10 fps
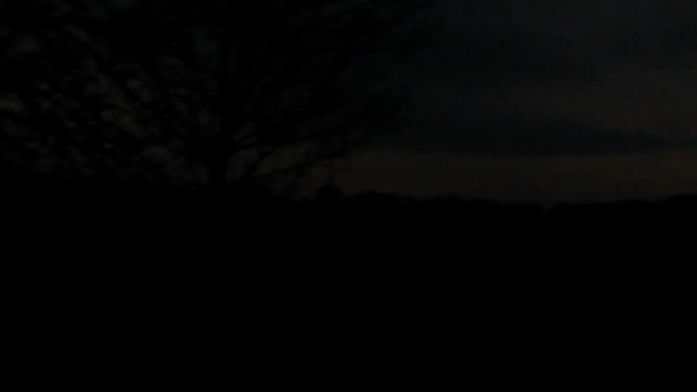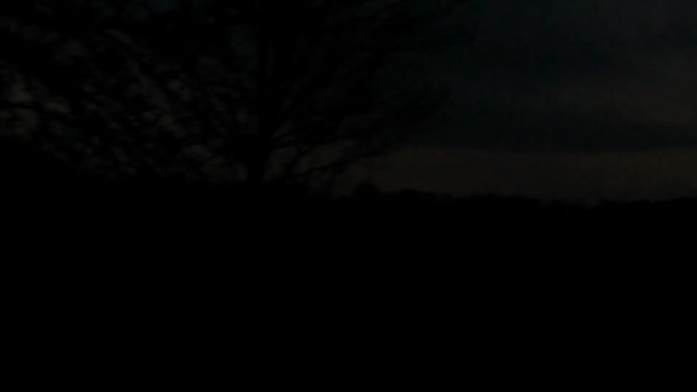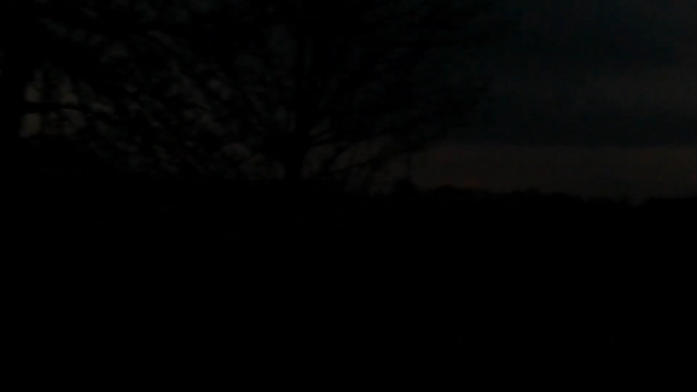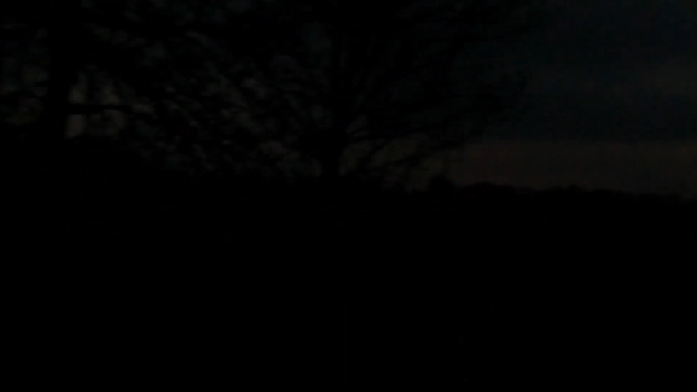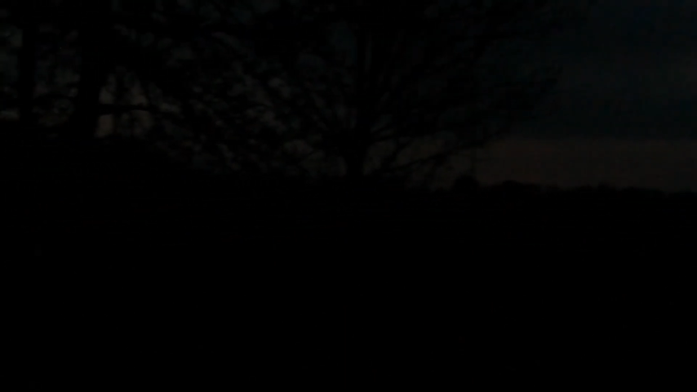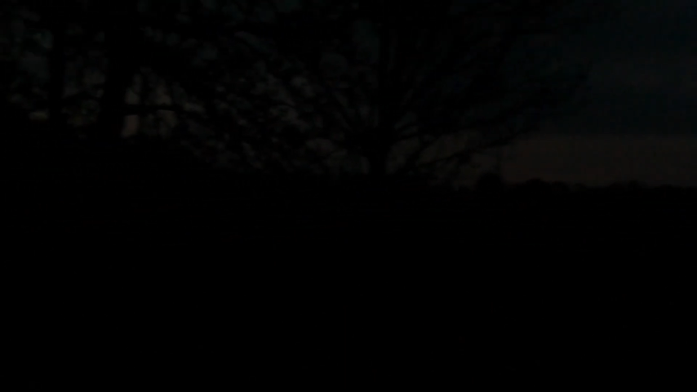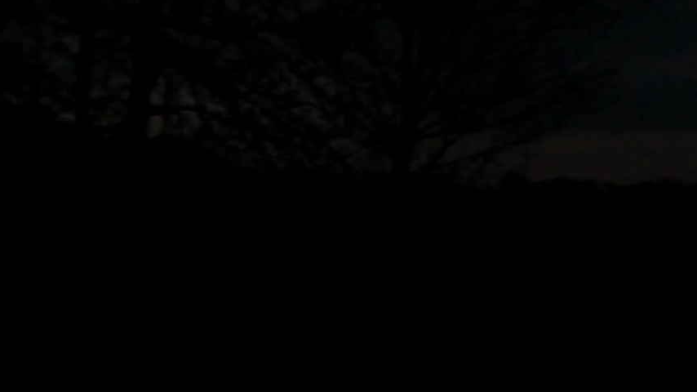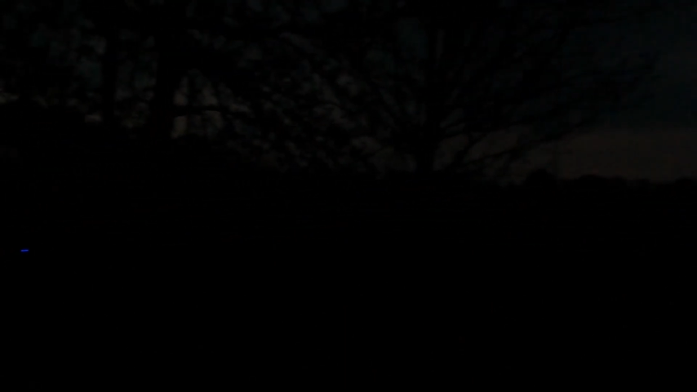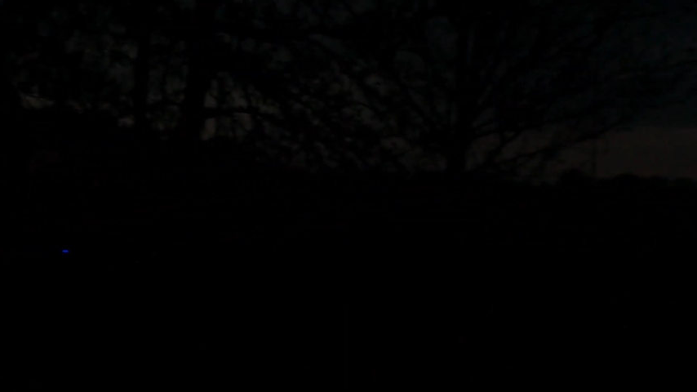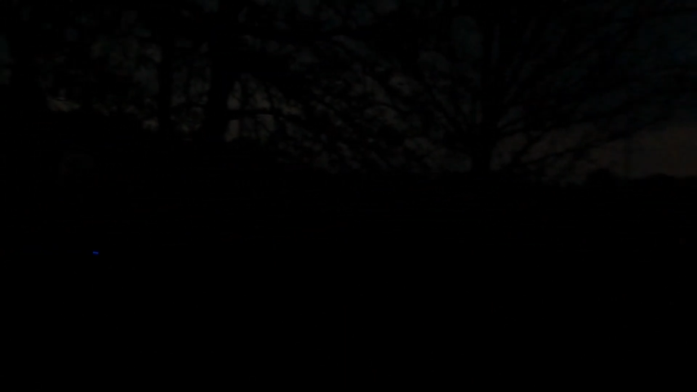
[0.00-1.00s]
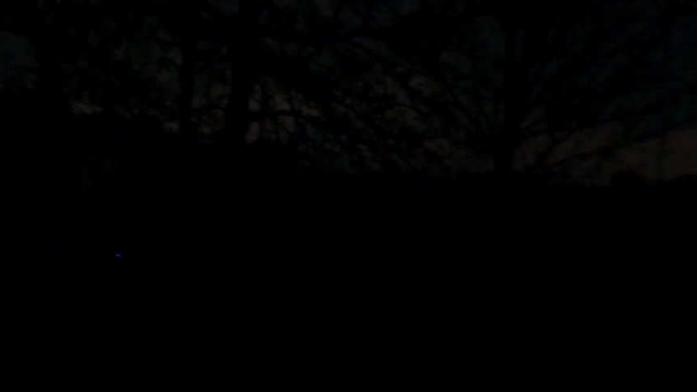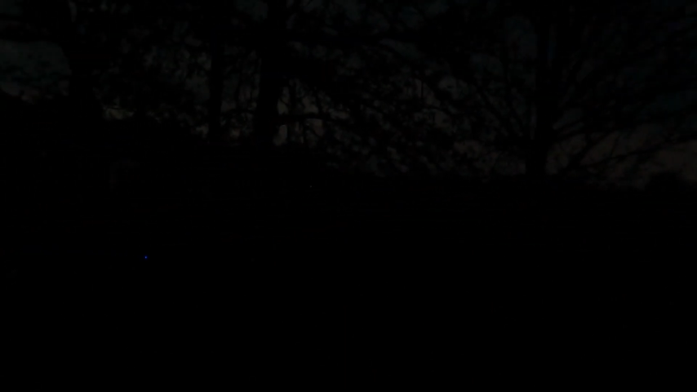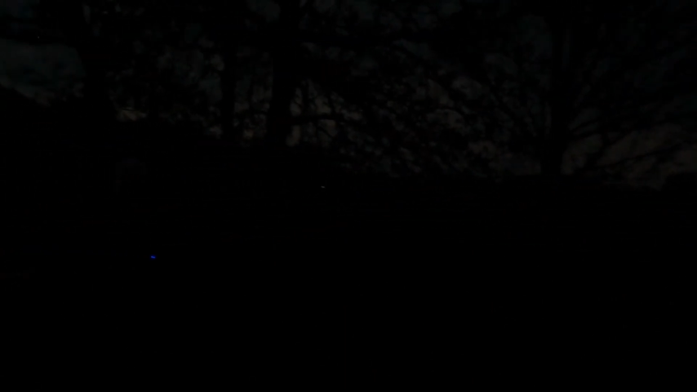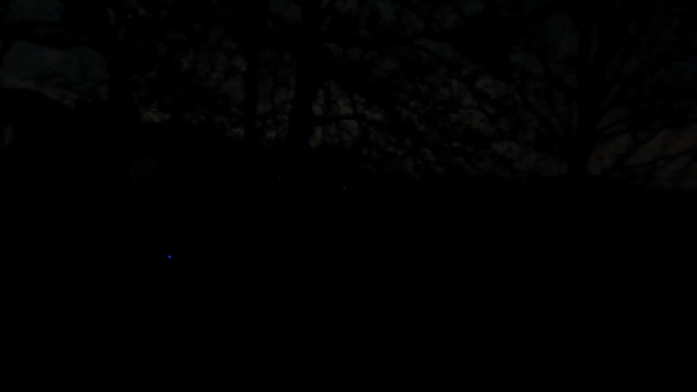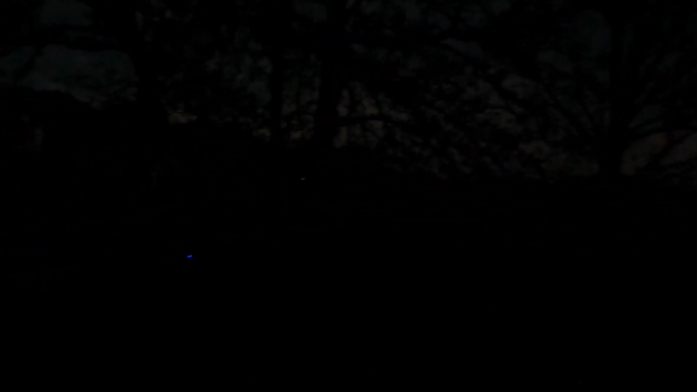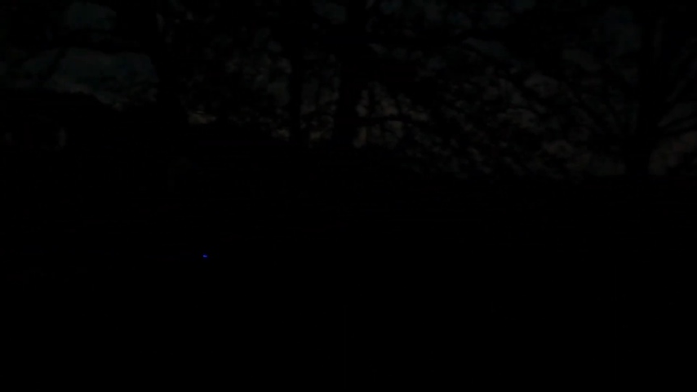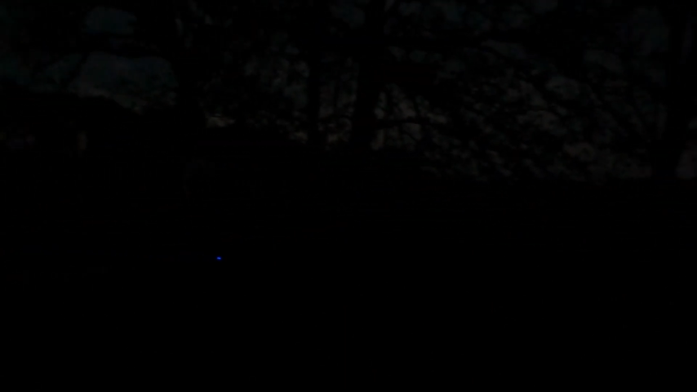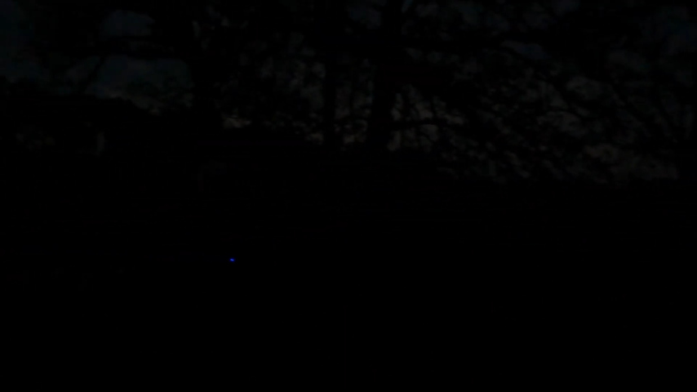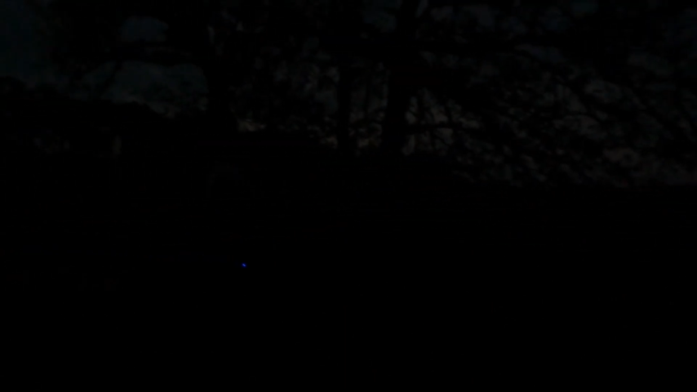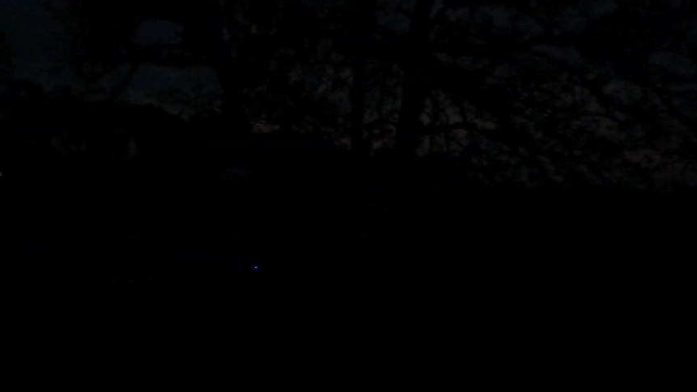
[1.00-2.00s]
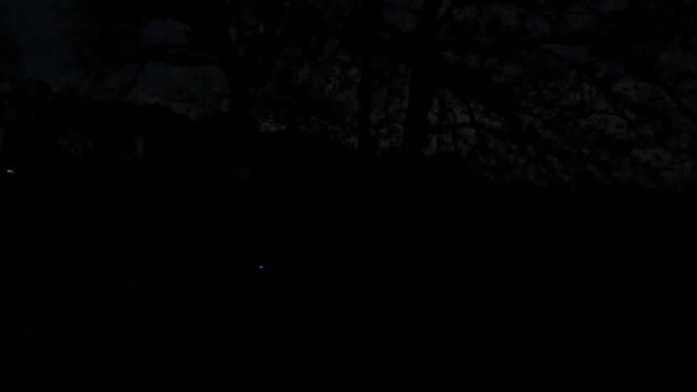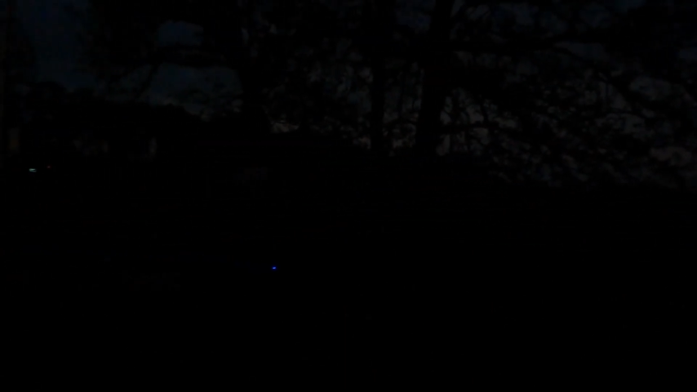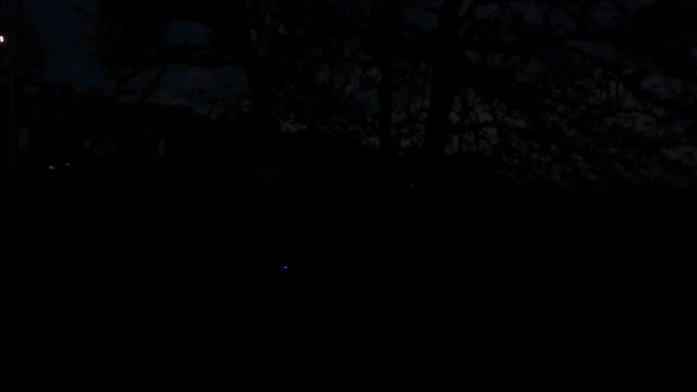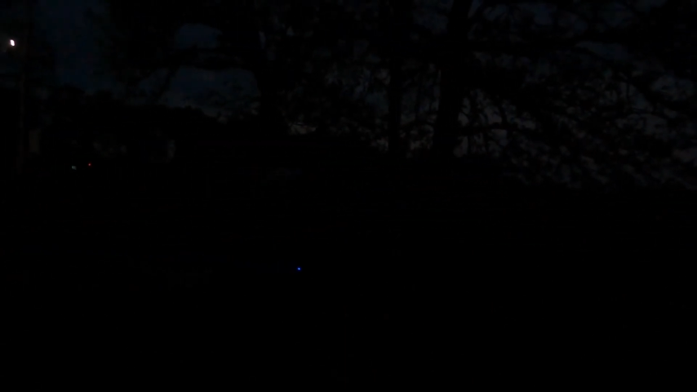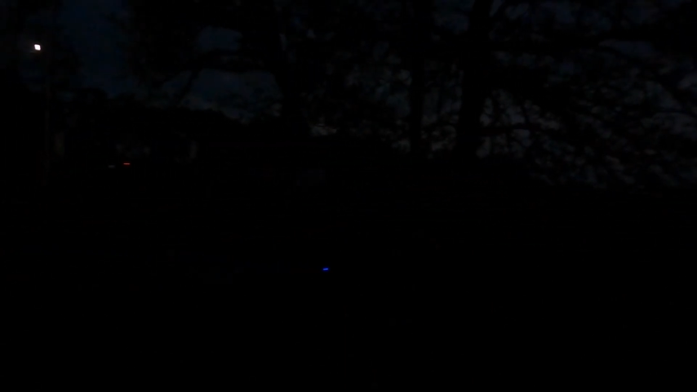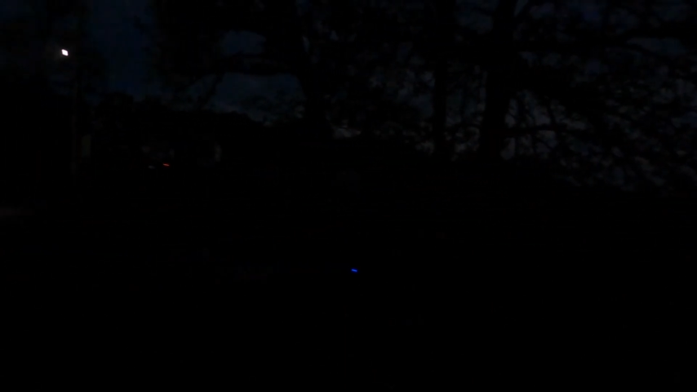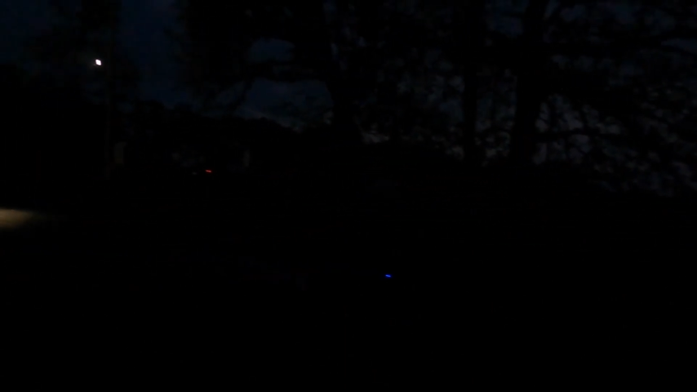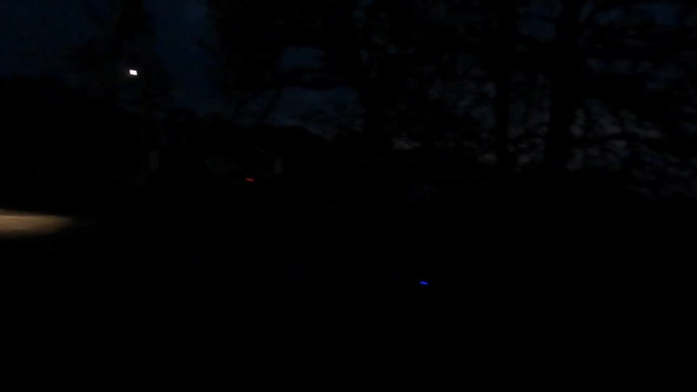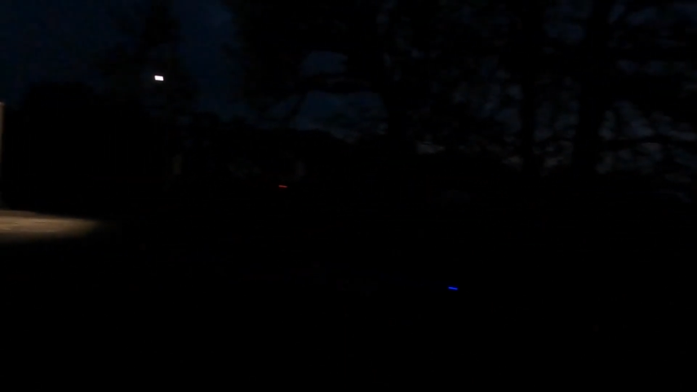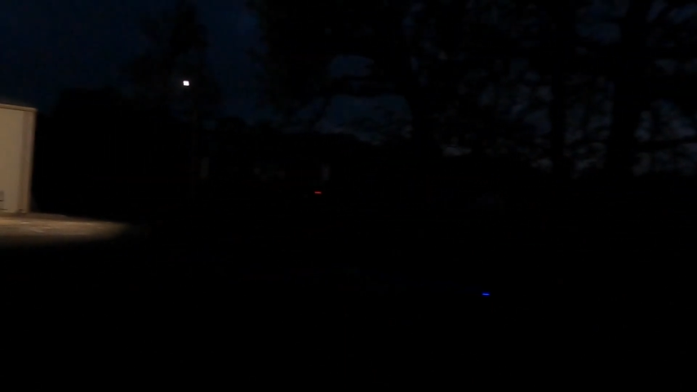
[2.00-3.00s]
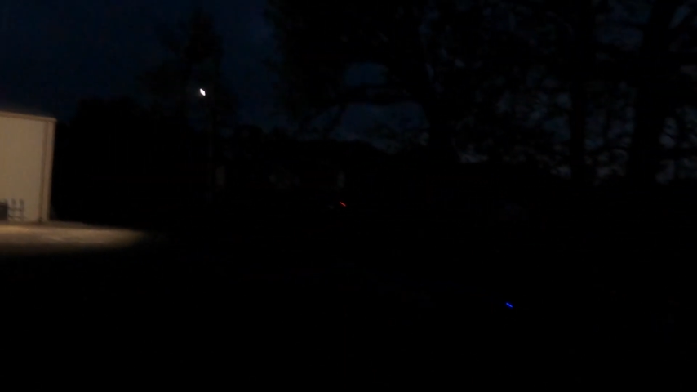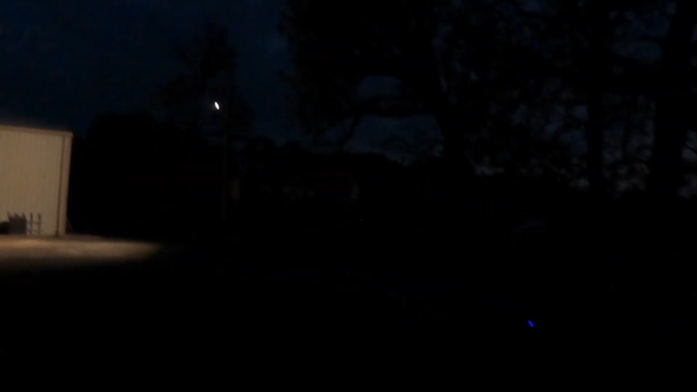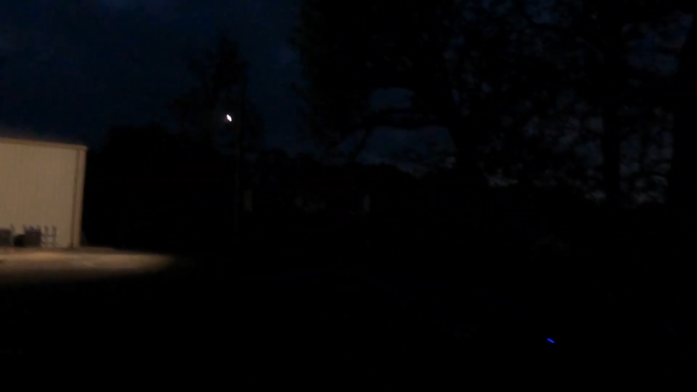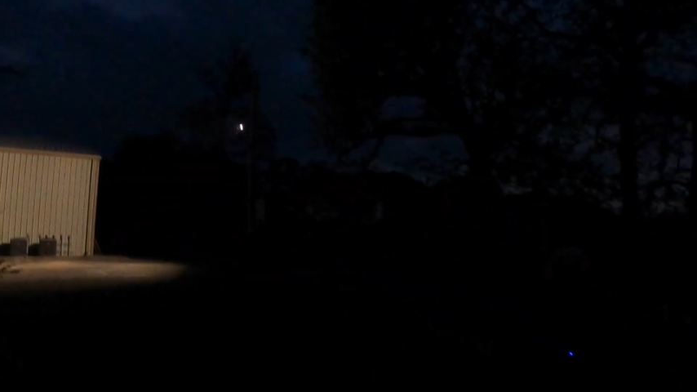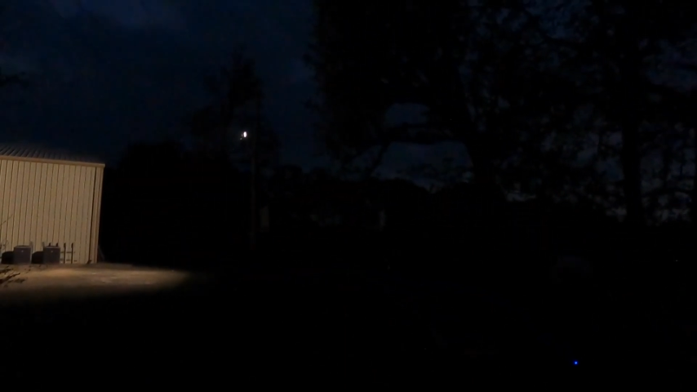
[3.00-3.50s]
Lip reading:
No face is visible, so there are no lips to read.